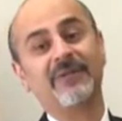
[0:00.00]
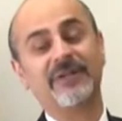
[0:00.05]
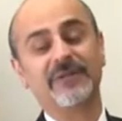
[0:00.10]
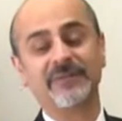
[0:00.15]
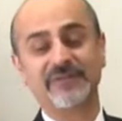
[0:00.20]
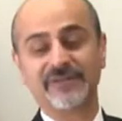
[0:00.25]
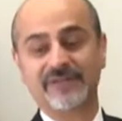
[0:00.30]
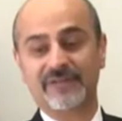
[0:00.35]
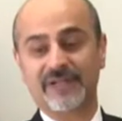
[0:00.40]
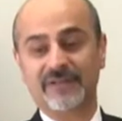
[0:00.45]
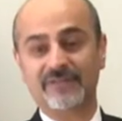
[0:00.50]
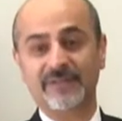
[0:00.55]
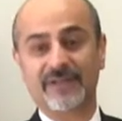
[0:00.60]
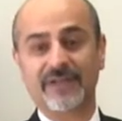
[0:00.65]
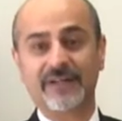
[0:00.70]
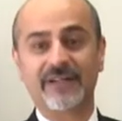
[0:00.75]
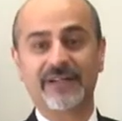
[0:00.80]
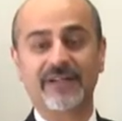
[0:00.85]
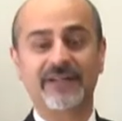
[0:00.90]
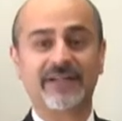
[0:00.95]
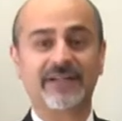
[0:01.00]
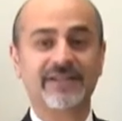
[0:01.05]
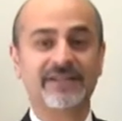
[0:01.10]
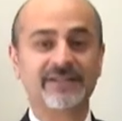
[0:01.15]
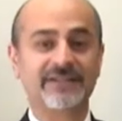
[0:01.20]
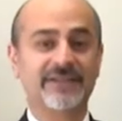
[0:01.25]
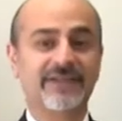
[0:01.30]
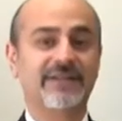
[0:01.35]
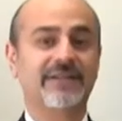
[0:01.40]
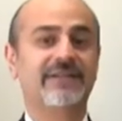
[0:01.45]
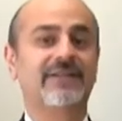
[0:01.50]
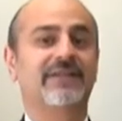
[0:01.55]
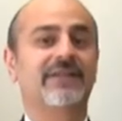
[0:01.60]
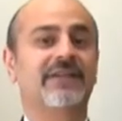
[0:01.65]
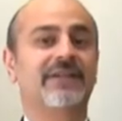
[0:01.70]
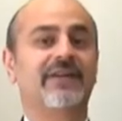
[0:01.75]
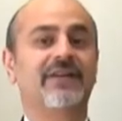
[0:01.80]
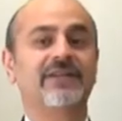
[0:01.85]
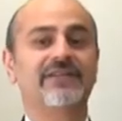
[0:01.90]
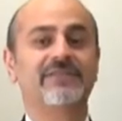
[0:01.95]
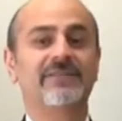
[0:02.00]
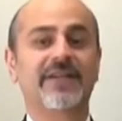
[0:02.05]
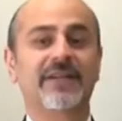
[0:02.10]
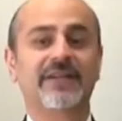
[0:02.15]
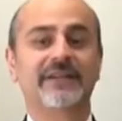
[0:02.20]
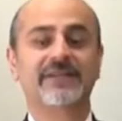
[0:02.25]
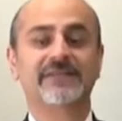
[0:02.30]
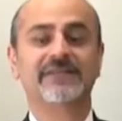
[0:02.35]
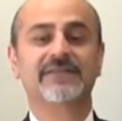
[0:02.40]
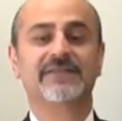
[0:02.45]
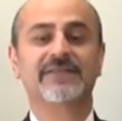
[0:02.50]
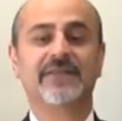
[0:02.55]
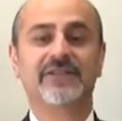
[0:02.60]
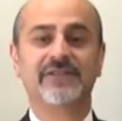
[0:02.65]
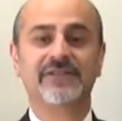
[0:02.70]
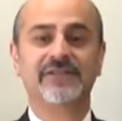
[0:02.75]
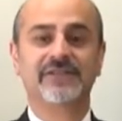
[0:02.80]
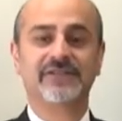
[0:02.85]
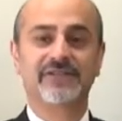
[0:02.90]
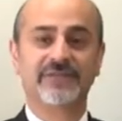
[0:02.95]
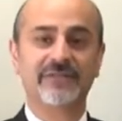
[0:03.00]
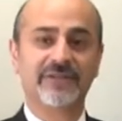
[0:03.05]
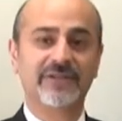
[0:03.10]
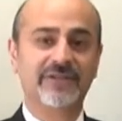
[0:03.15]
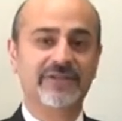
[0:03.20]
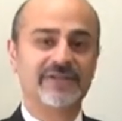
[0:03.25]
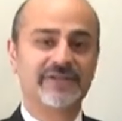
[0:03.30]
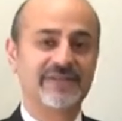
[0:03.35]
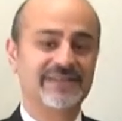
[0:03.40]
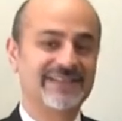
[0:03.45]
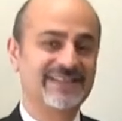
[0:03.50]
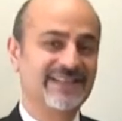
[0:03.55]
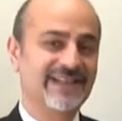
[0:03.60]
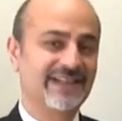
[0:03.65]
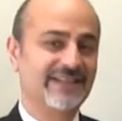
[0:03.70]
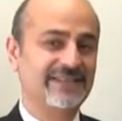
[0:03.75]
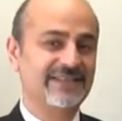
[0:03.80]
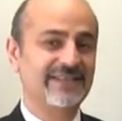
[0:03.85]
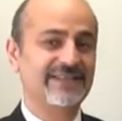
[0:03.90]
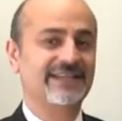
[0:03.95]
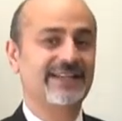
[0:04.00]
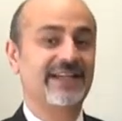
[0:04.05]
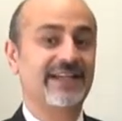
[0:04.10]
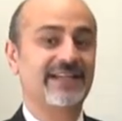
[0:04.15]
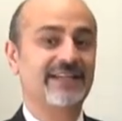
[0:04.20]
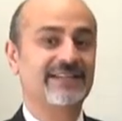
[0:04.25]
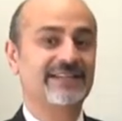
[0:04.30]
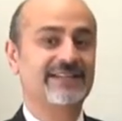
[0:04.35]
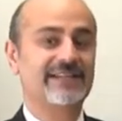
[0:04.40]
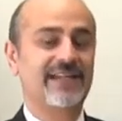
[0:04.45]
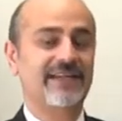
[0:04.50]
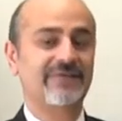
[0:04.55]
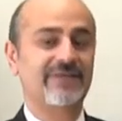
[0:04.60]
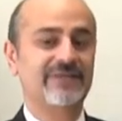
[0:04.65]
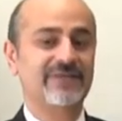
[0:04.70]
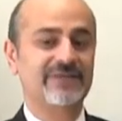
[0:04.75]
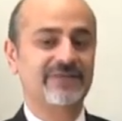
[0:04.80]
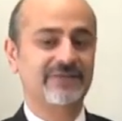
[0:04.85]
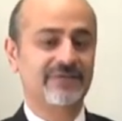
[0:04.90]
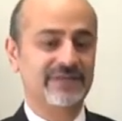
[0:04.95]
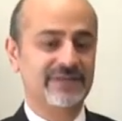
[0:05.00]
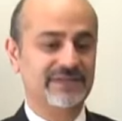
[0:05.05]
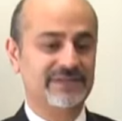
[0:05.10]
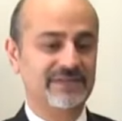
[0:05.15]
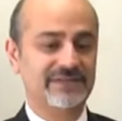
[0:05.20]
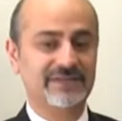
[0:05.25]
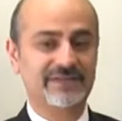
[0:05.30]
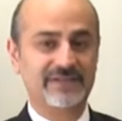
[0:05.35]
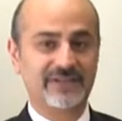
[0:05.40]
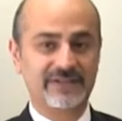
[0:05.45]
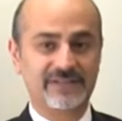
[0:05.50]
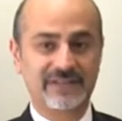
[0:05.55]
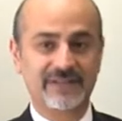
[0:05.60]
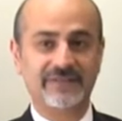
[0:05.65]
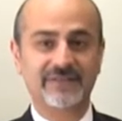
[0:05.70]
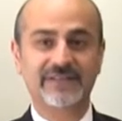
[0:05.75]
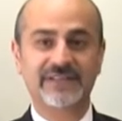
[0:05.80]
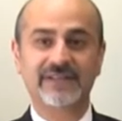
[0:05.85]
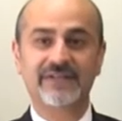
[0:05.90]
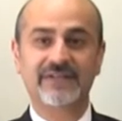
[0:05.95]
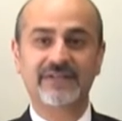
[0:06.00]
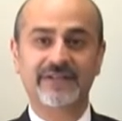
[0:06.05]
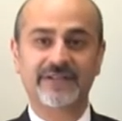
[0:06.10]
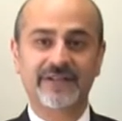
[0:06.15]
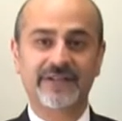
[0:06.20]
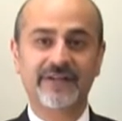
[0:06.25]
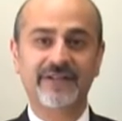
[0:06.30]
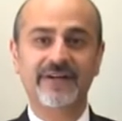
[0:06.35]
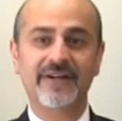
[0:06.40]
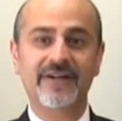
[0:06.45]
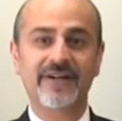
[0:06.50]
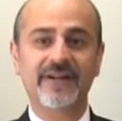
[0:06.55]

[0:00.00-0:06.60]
Williams Direct Marketing has been a cosmetics uh, distributor since 1997, so this is our 17th year.